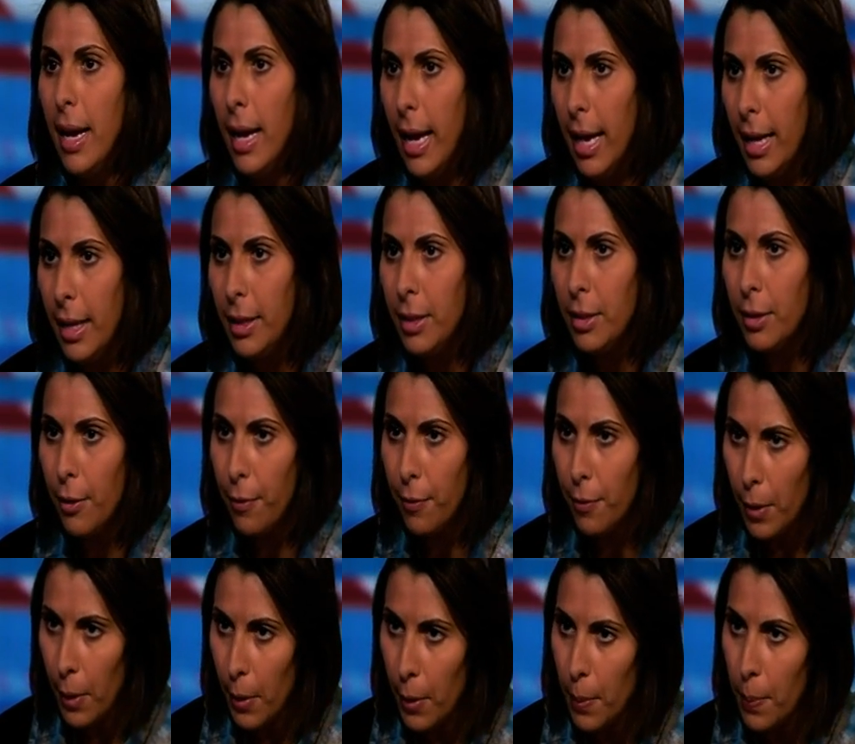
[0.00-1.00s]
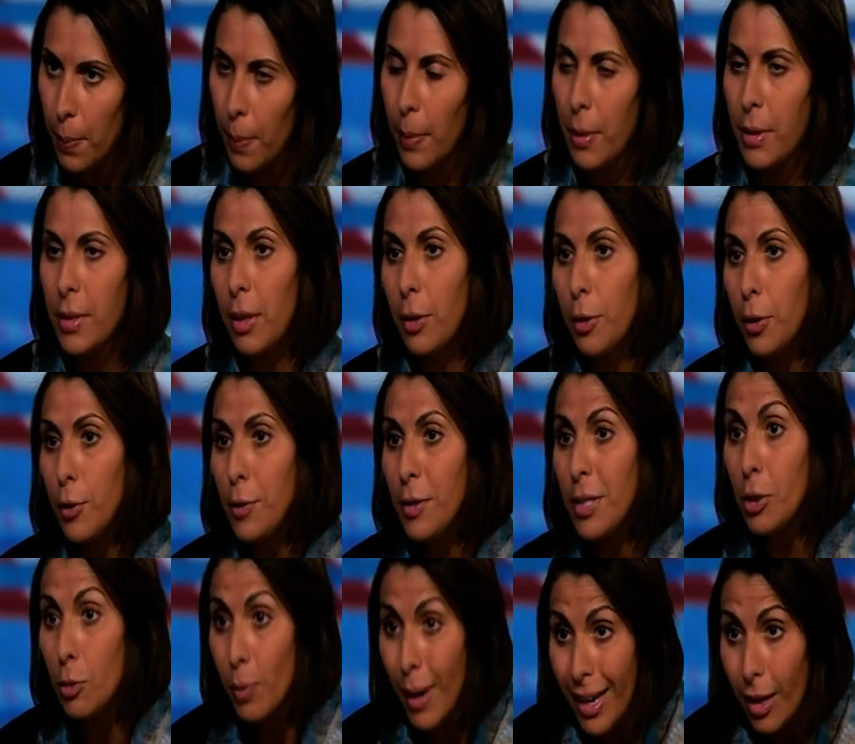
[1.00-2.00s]
And
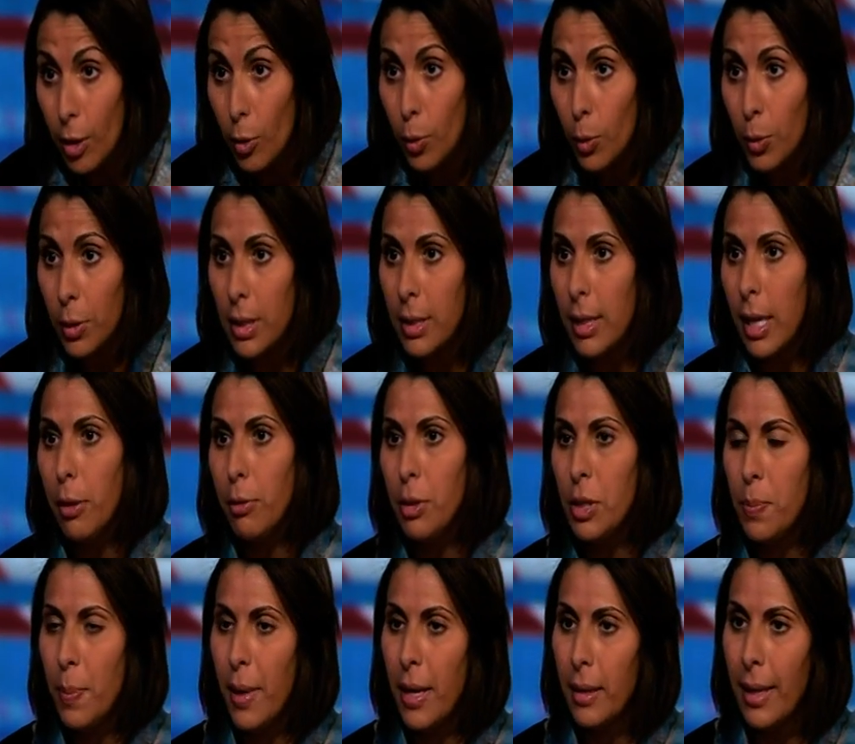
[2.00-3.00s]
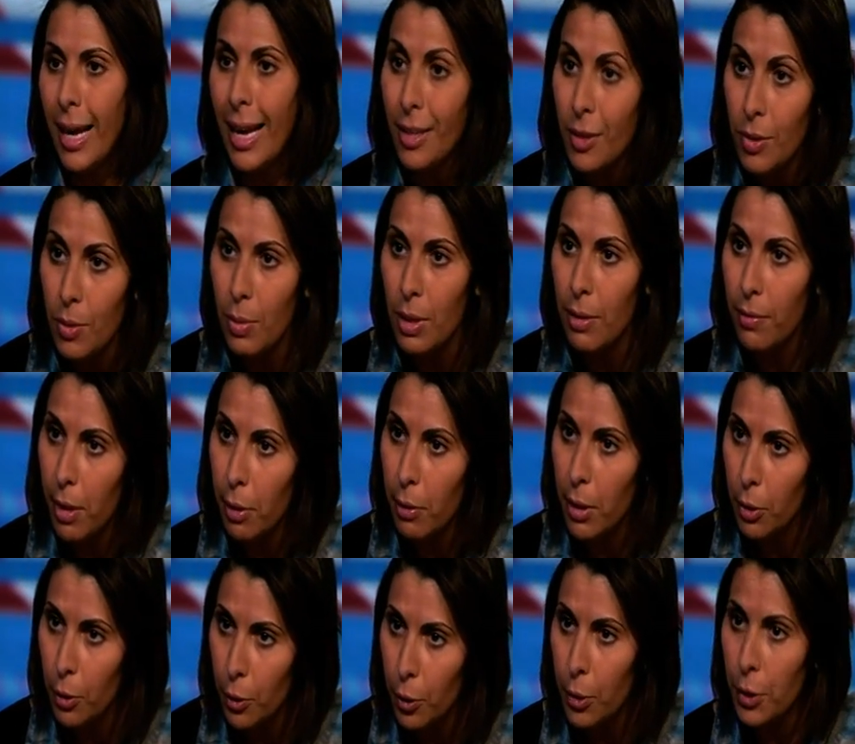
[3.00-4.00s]
Sarkozy's record in that respect hasn't been
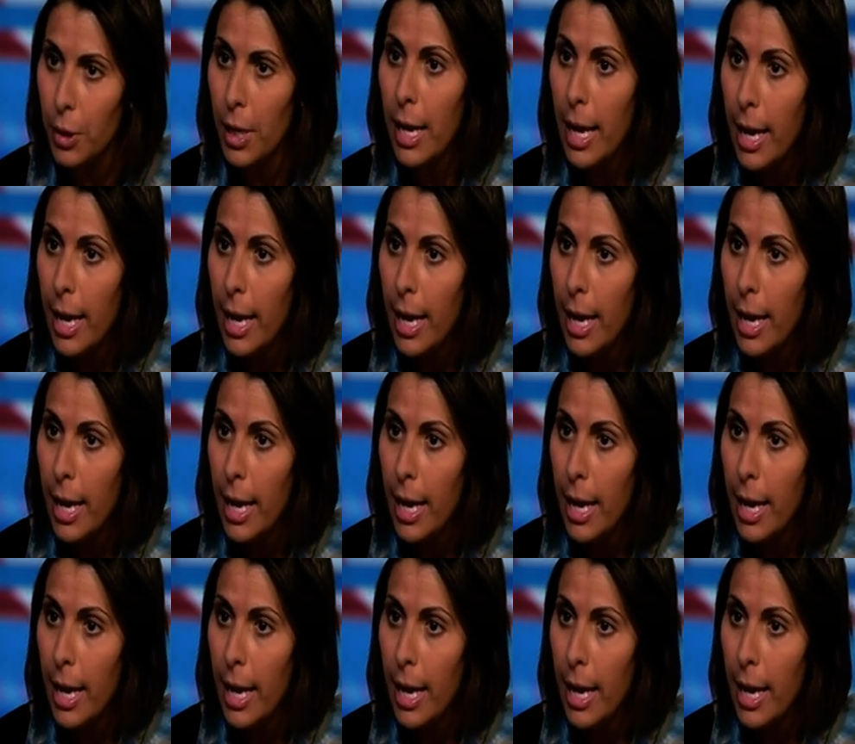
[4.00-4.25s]
very good.